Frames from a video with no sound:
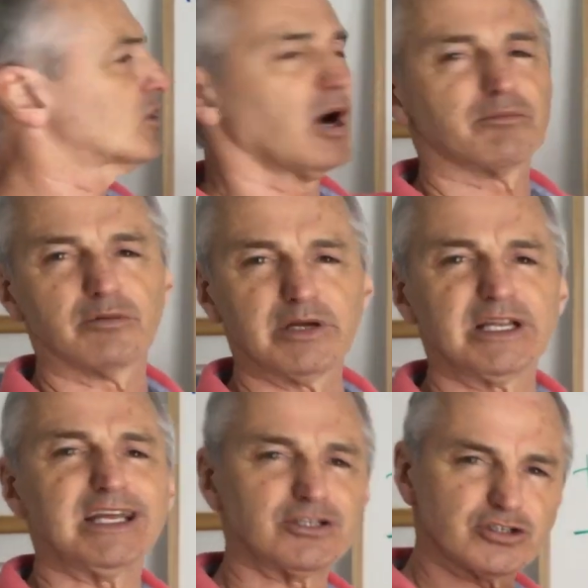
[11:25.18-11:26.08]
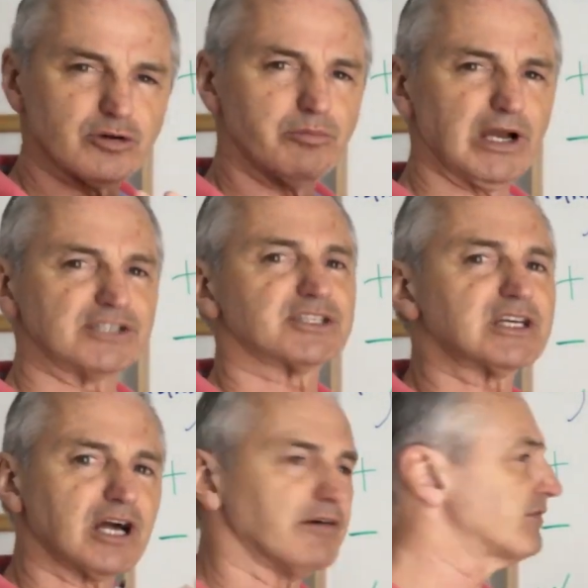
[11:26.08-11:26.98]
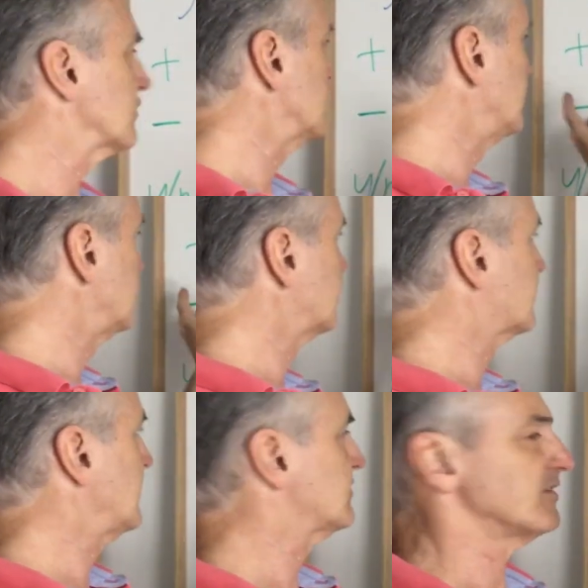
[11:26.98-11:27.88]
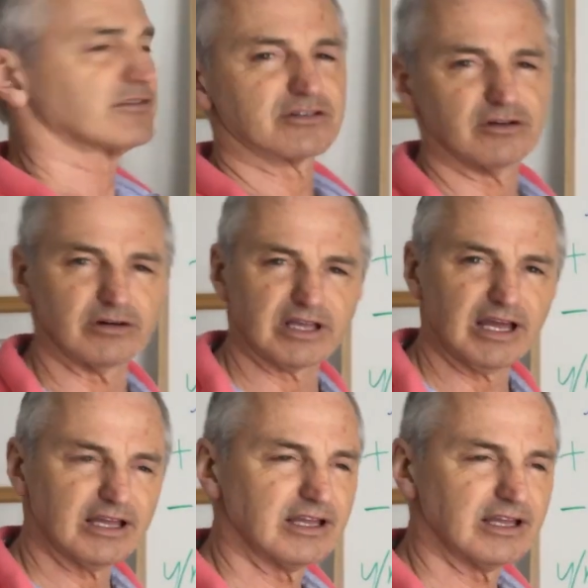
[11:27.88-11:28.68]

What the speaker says: complement is your basic affirmative sentence, okay?